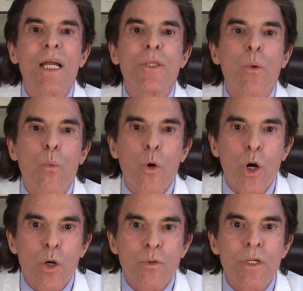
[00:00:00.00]
in the
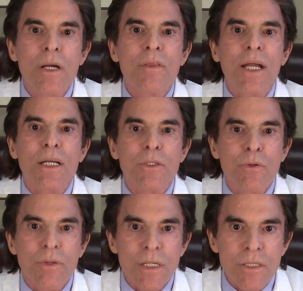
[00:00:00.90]
world that can
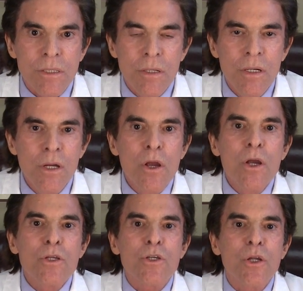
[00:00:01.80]
do this.
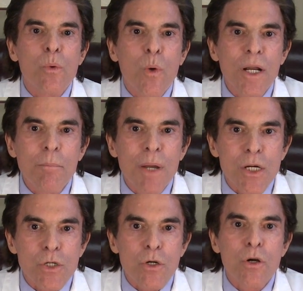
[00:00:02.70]
So you want to
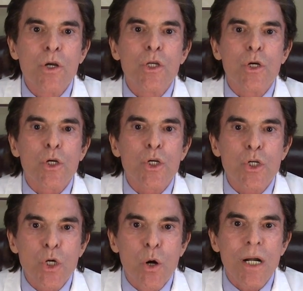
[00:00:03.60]
measure your
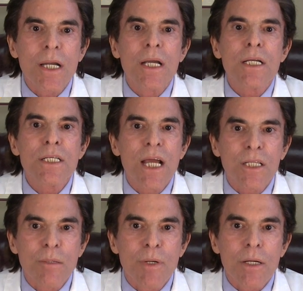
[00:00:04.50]
short
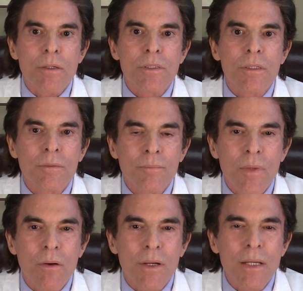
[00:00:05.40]
telomeres.
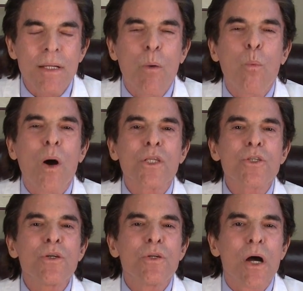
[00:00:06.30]
Okay? Now
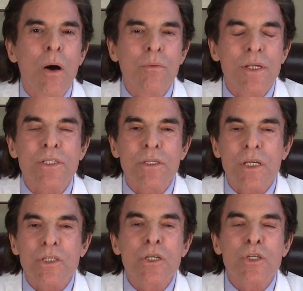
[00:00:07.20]
once you know, this
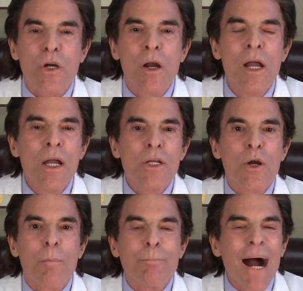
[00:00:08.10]
is
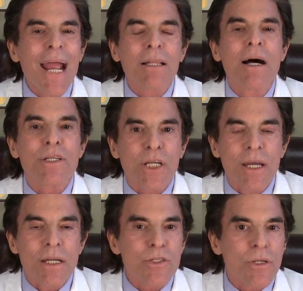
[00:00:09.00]
your biologic
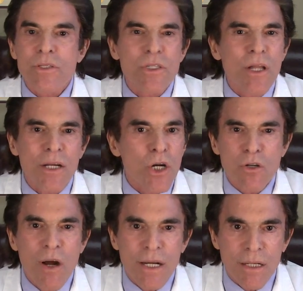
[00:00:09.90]
age. This is not your
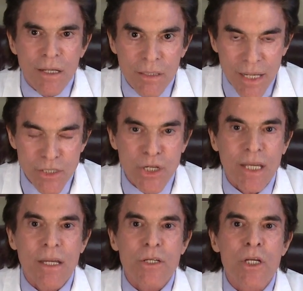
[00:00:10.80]

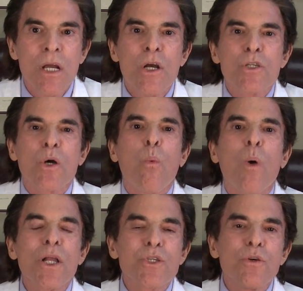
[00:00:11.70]
chronologic age. So
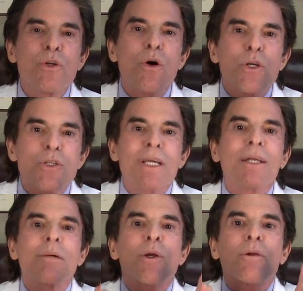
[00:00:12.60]
once you know your
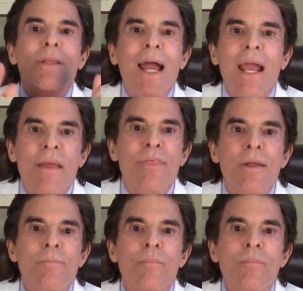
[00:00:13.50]
telomere length,